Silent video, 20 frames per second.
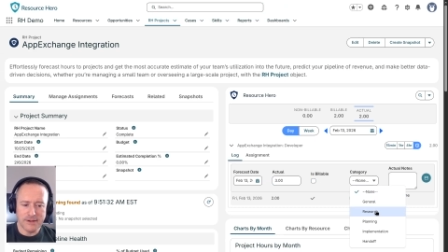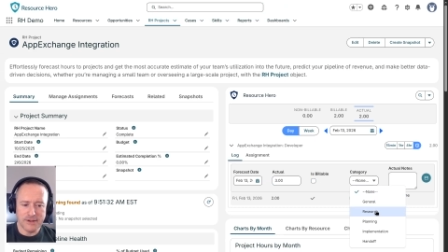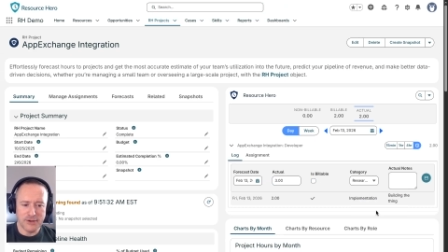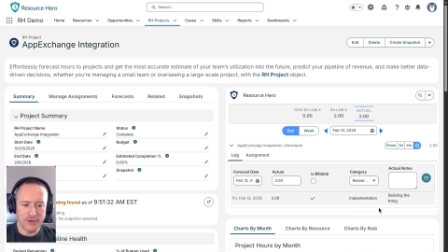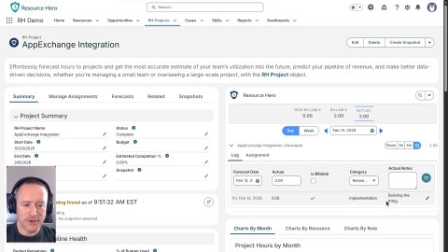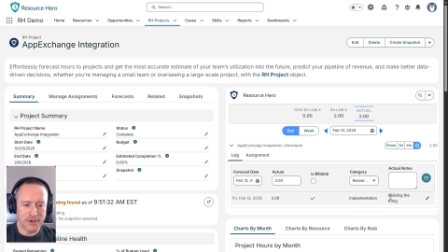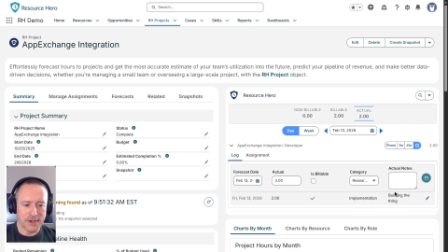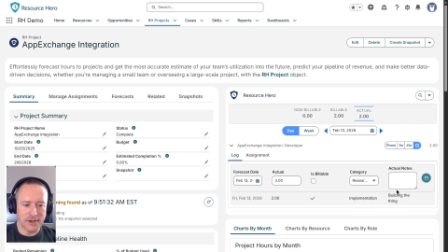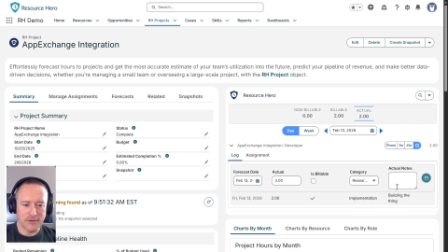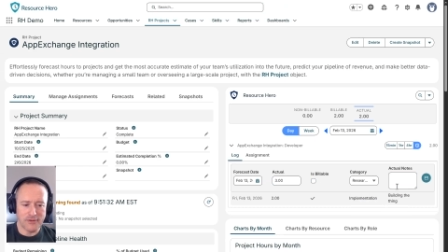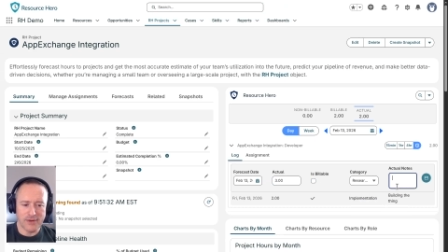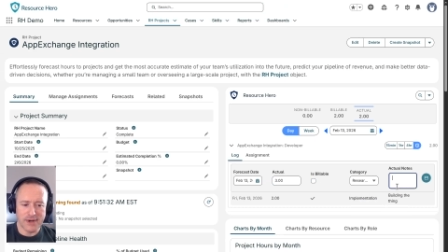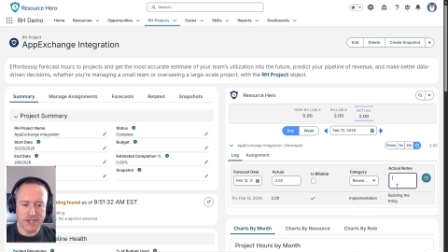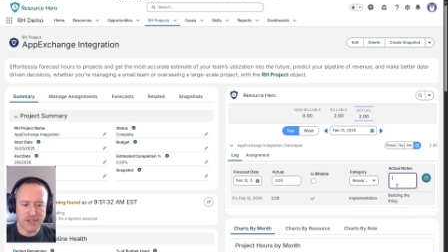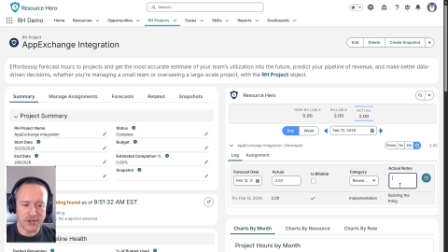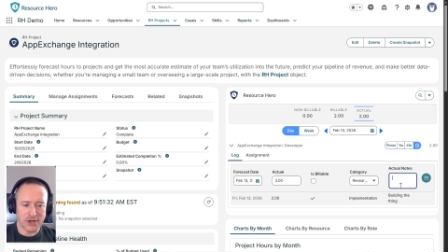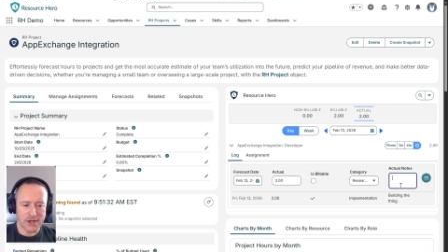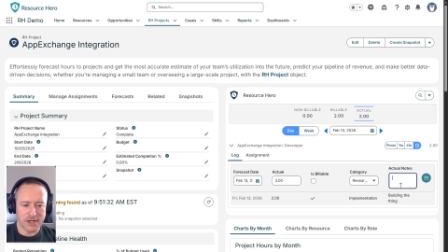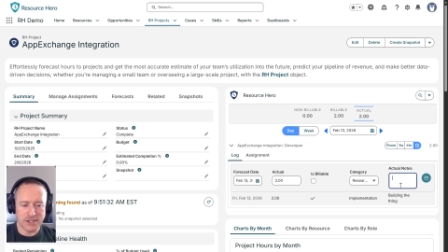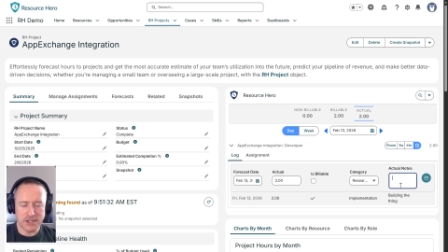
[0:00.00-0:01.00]
doing
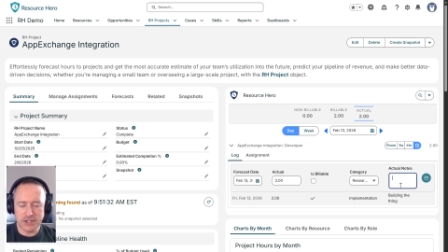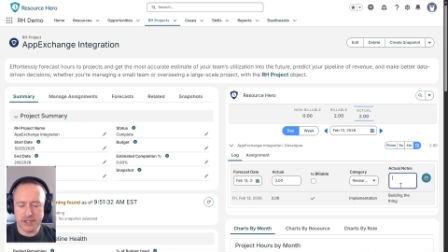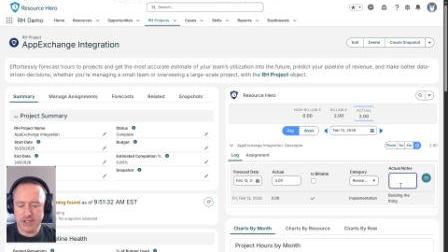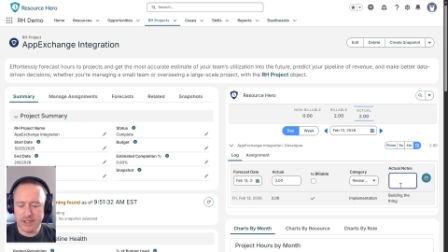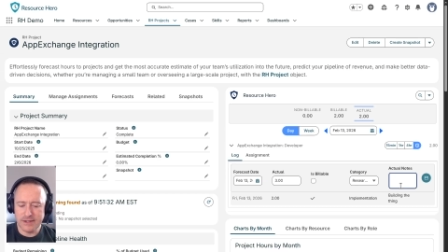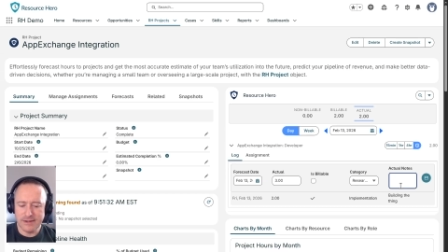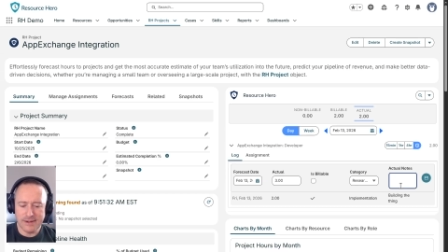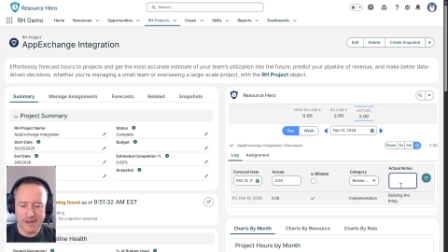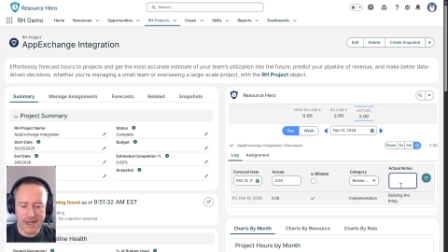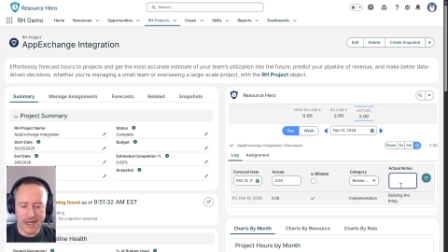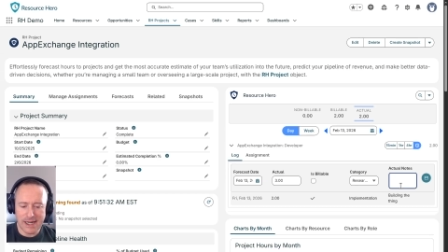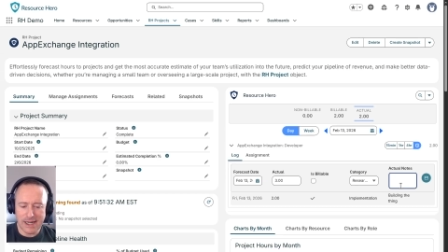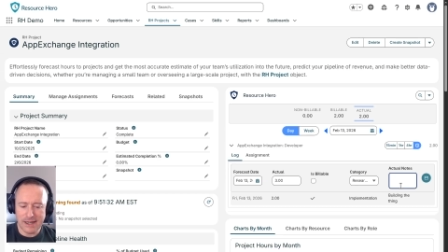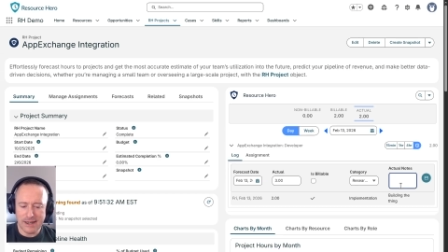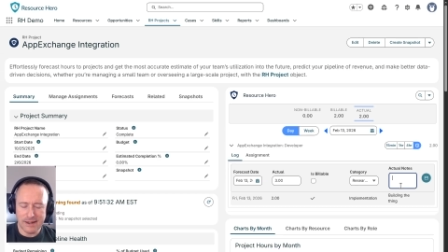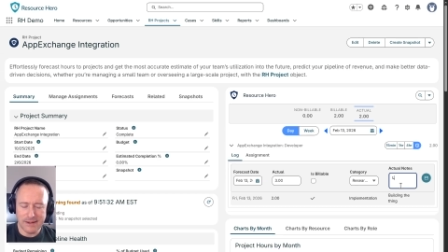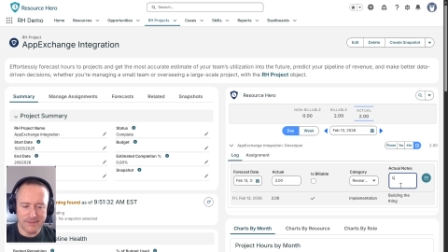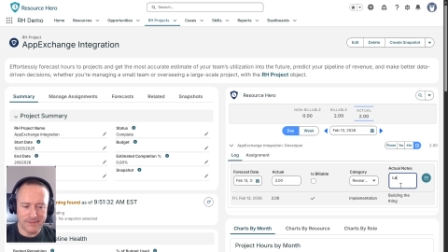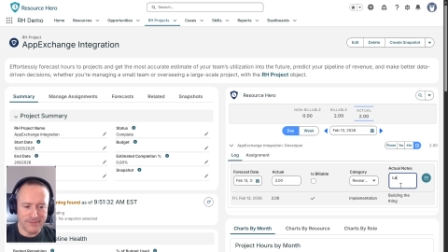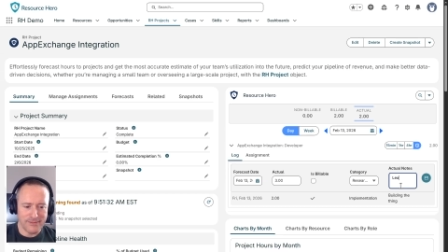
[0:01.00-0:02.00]
research,
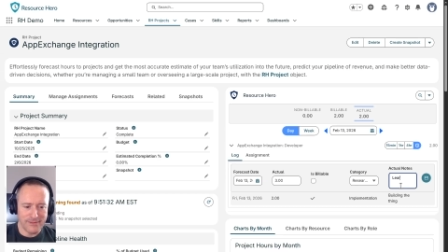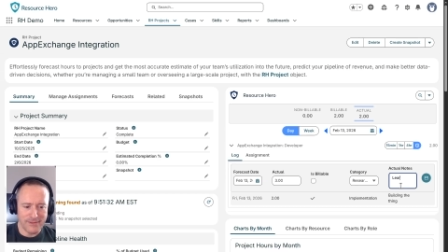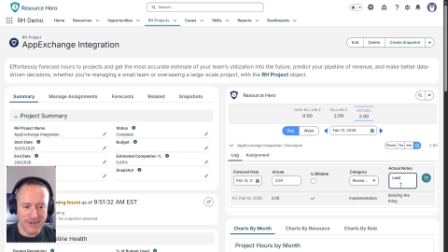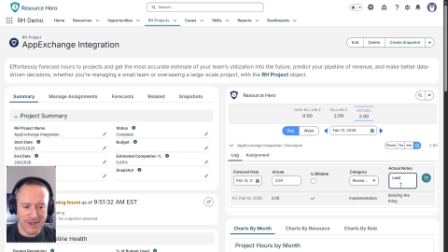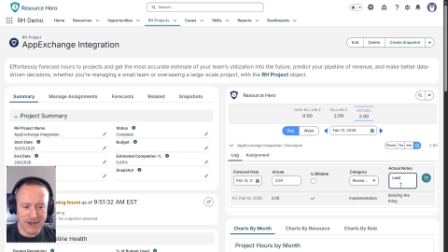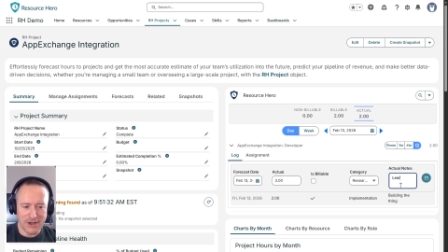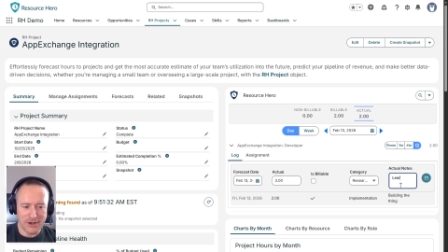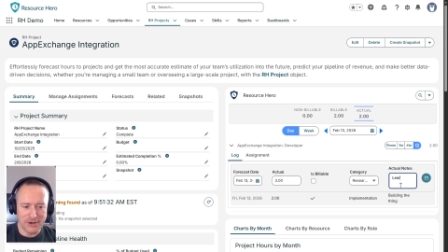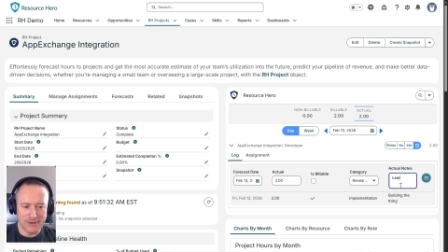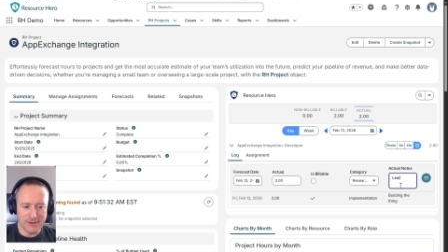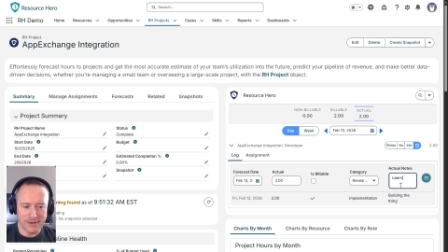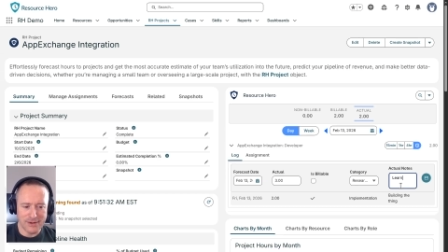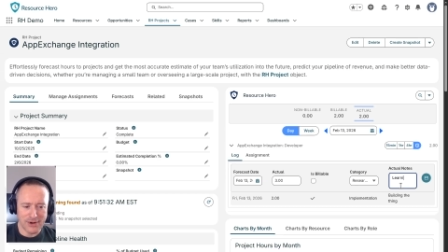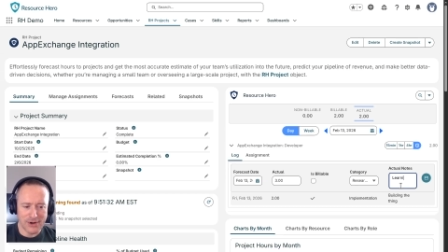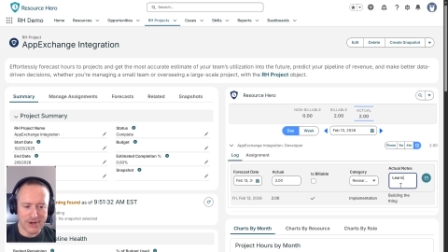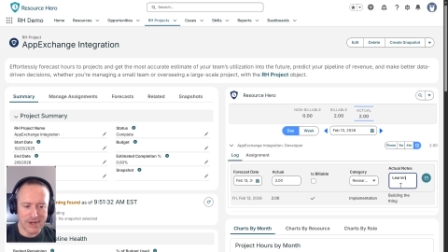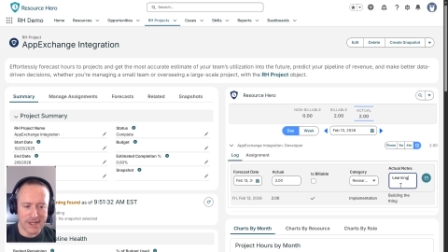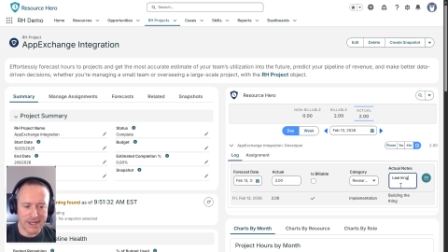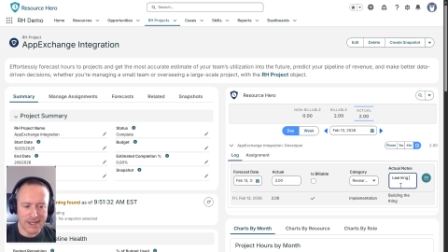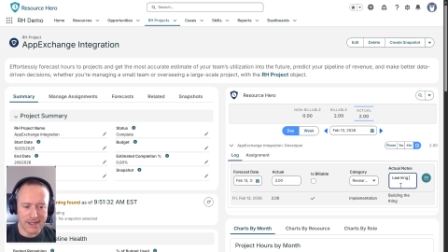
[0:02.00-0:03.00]

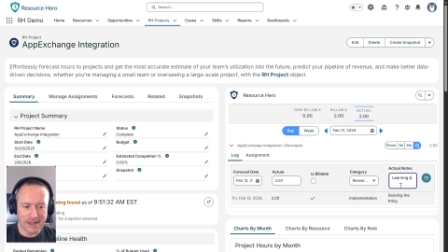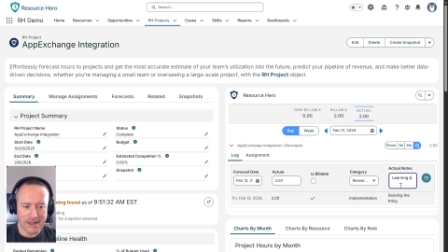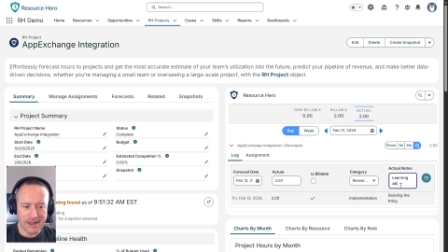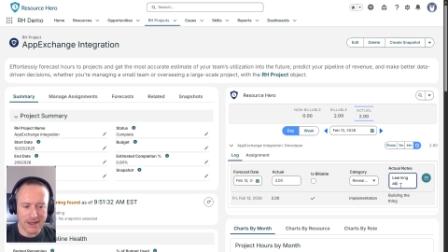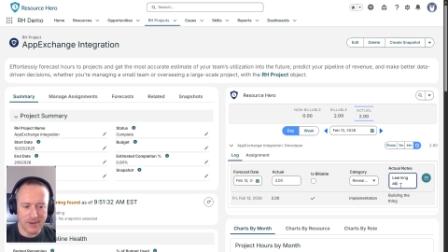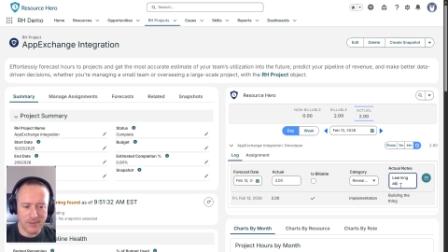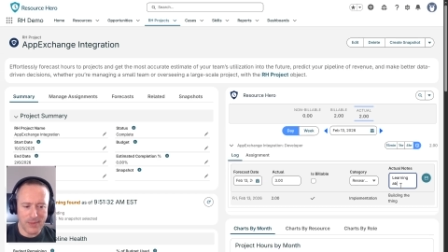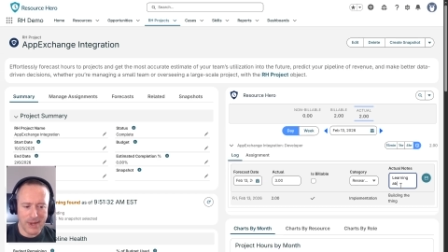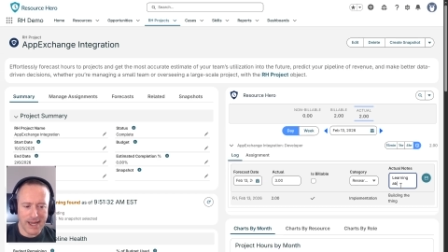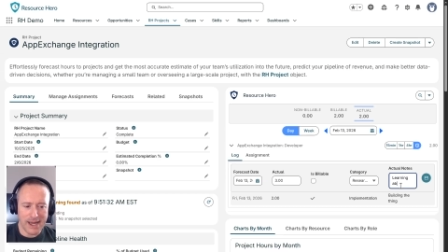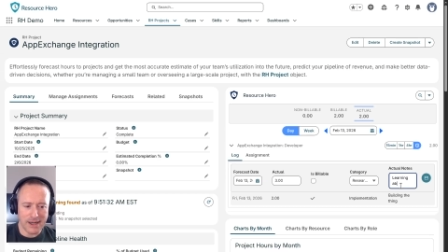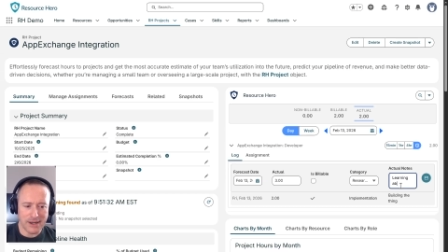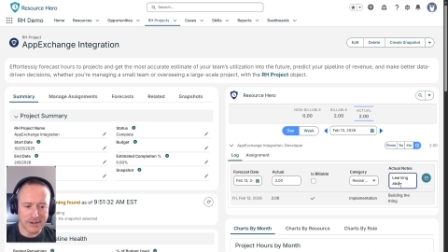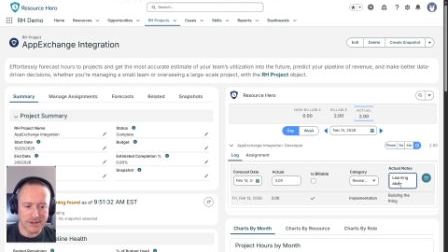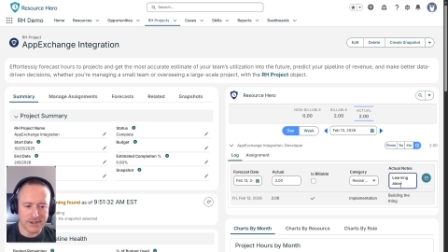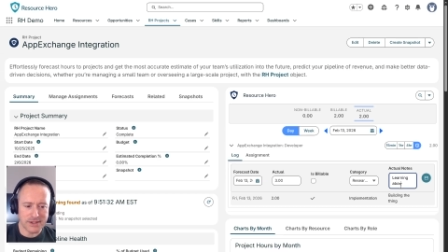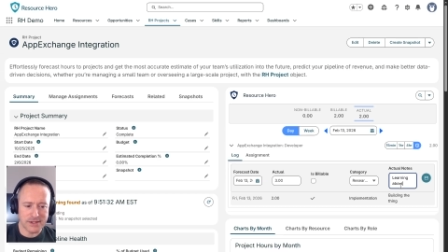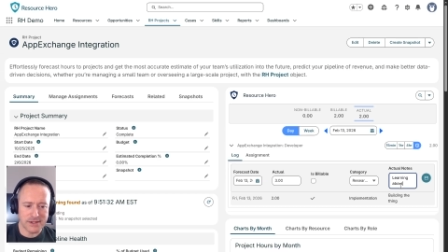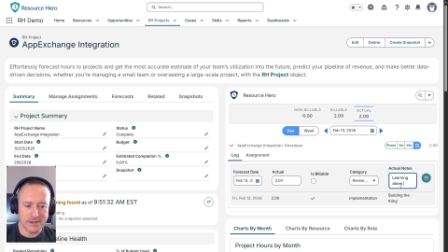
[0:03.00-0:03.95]
learning about